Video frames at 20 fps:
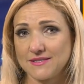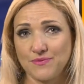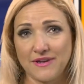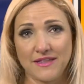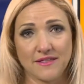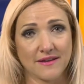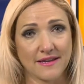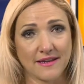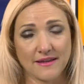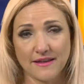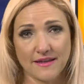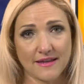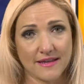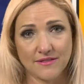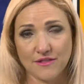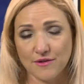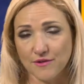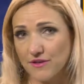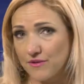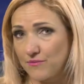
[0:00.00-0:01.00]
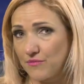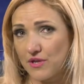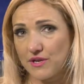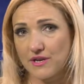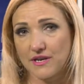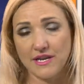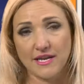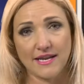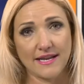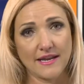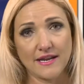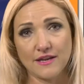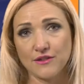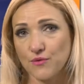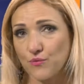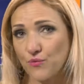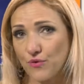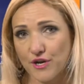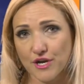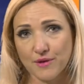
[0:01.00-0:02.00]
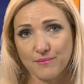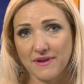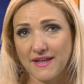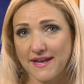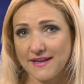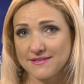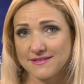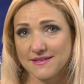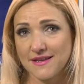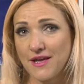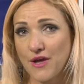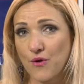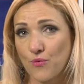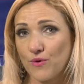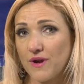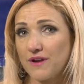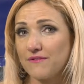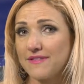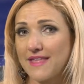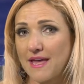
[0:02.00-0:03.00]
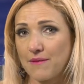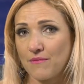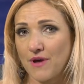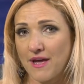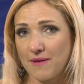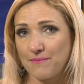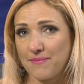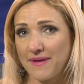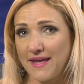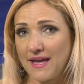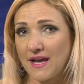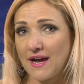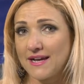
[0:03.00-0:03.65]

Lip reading: whether in the community, in the workplace, wherever that might be.